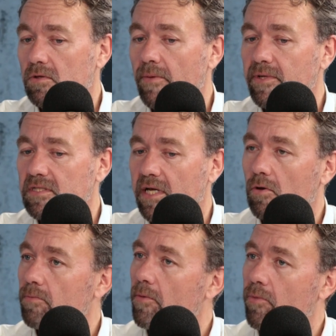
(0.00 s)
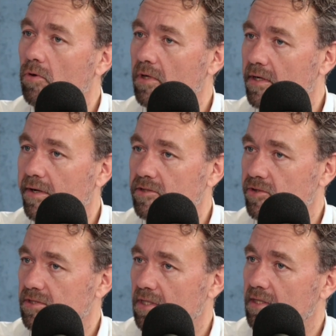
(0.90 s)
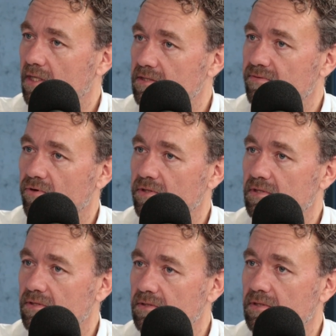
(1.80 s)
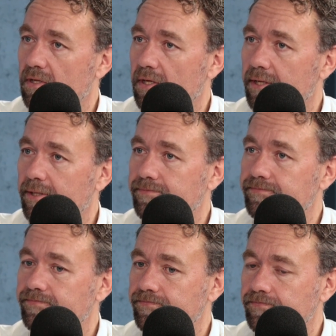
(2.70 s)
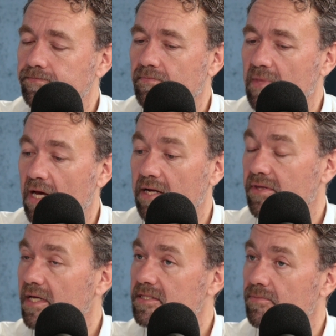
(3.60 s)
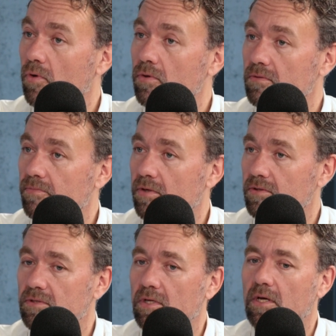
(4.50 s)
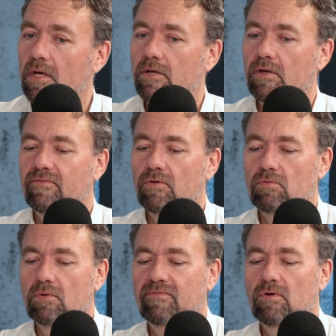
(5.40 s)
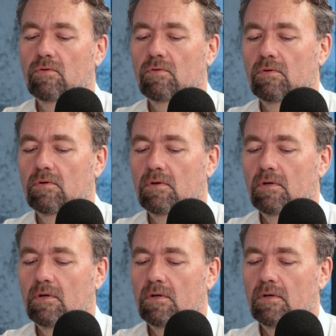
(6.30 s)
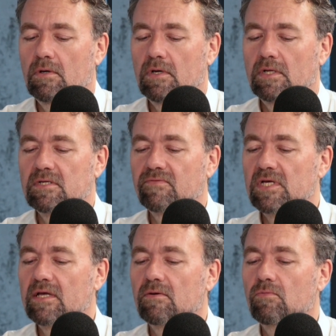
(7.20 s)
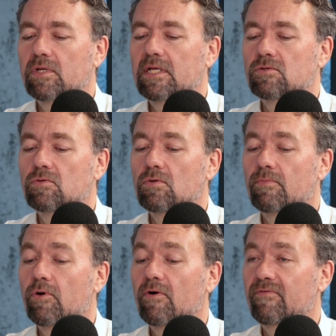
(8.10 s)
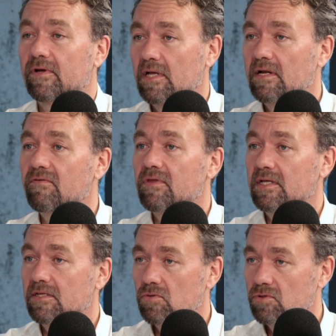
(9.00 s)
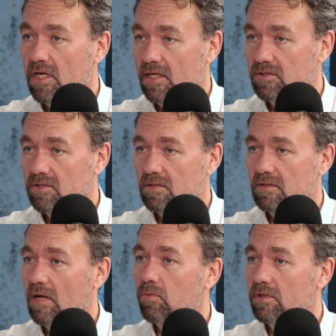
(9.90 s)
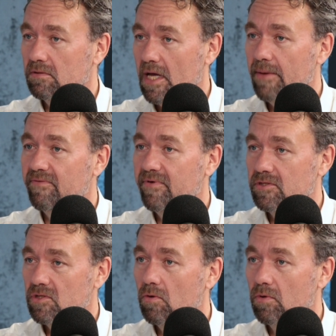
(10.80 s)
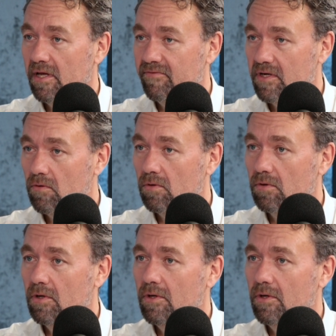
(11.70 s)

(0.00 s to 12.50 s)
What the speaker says: companies like Aalborg Portland are interested in this, for instance. And I think it's important because if you instead of saying we need to do the perfect and everything needs to change, that will happen very slowly, if at all.